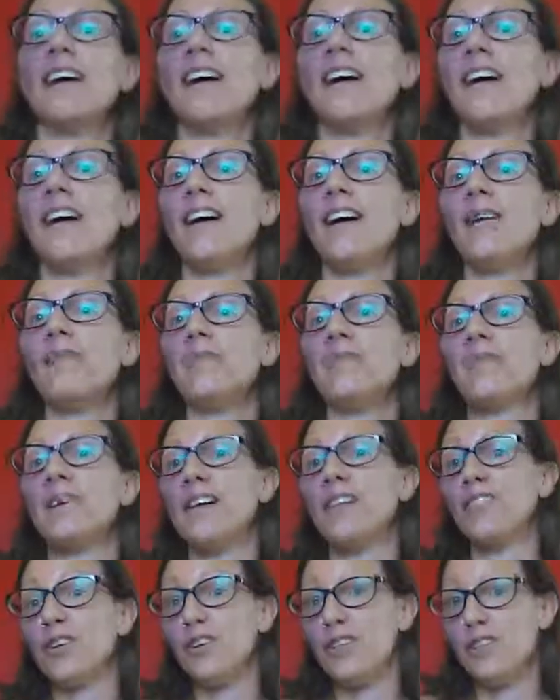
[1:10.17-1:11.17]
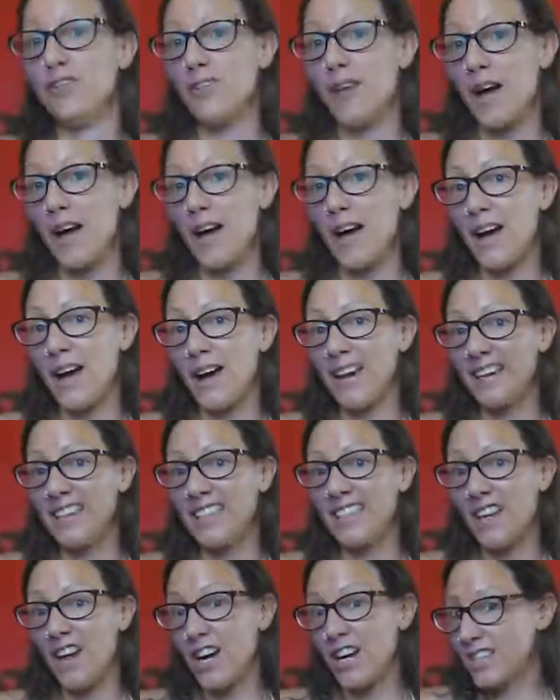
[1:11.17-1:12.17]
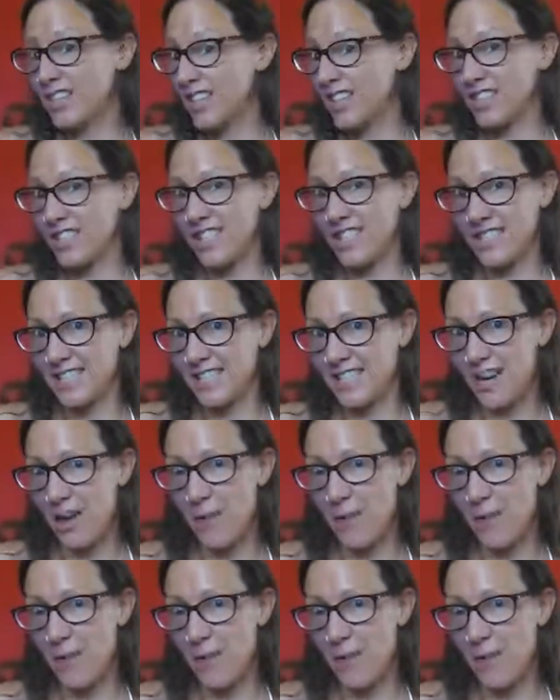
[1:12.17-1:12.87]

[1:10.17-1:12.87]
We have a lot of undigested,